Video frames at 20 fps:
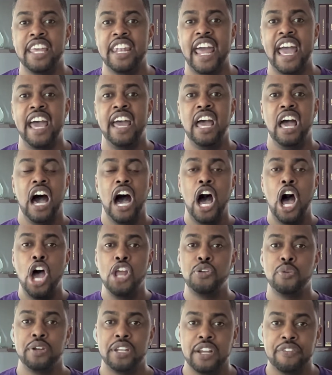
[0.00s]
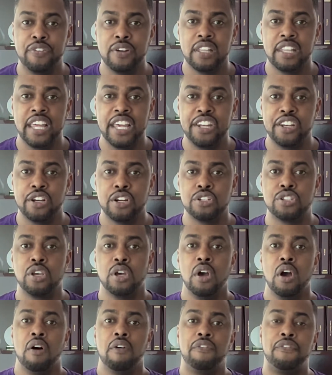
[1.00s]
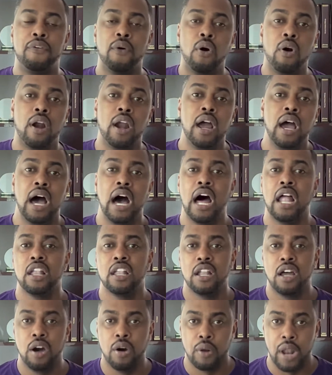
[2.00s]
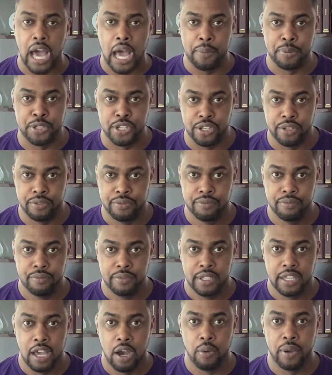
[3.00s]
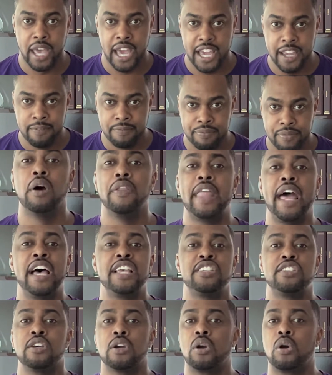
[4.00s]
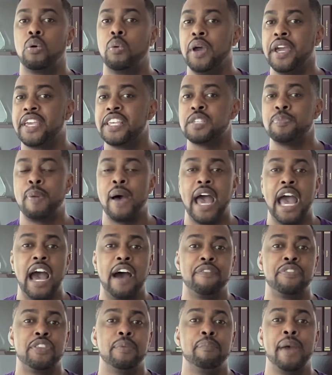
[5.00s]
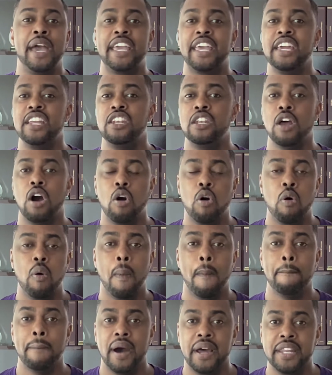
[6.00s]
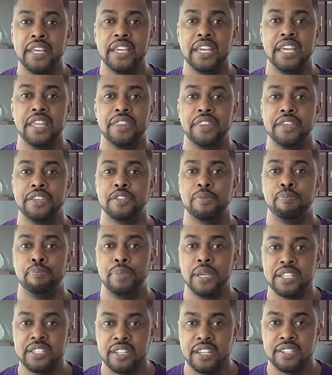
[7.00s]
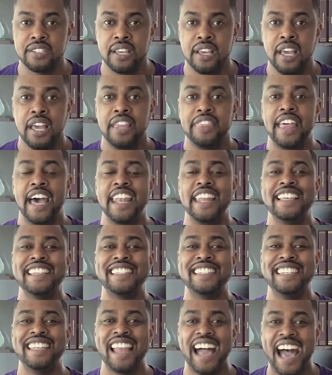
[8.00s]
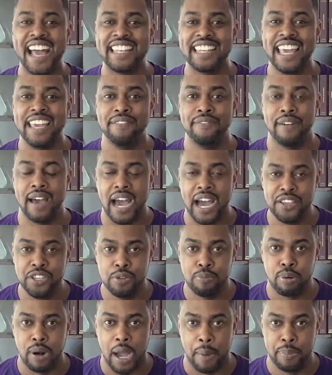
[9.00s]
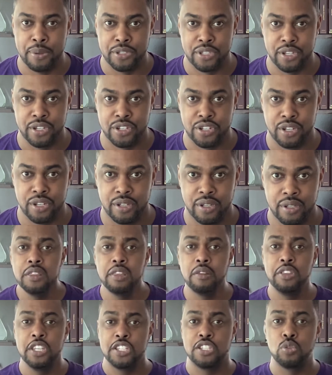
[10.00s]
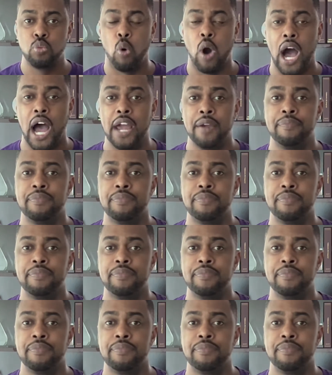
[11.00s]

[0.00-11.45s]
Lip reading: at 100 different lenders for a loan option, okay? That's the quickest path to making no money in this business. That is not a value proposition. This is why.